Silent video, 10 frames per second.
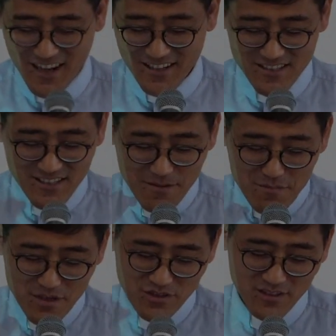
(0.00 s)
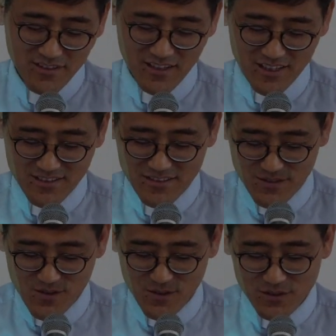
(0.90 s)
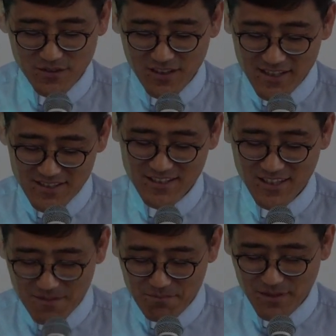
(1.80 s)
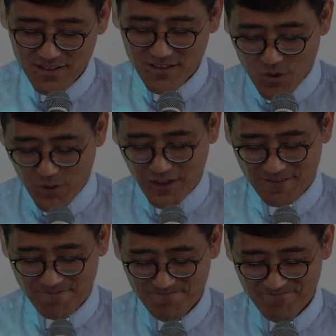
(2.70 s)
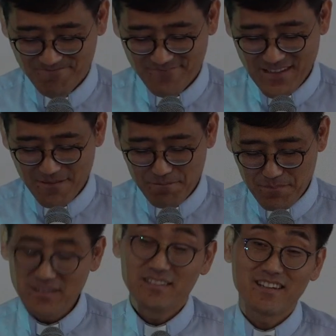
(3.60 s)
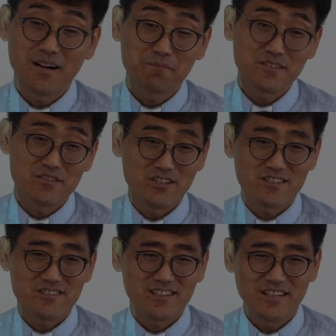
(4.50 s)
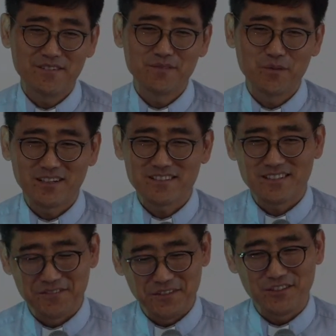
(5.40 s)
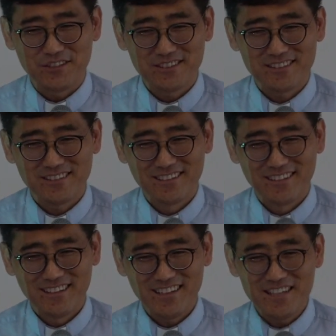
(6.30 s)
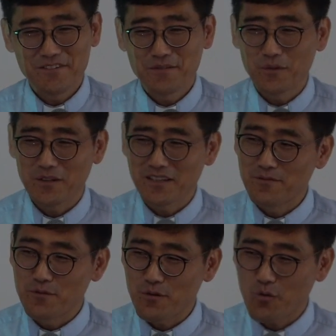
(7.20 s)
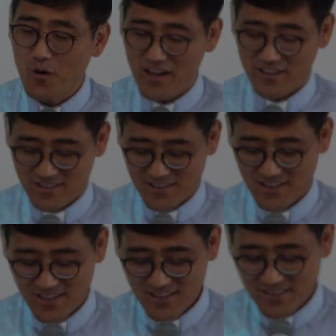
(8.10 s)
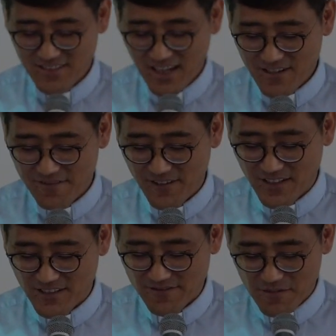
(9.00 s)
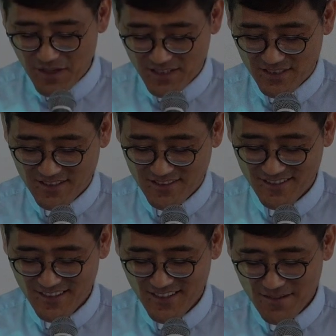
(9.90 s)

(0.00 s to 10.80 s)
God has commissioned us to go, so let's keep going. Building up the church, even when it's difficult, even when it requires sacrifice from us.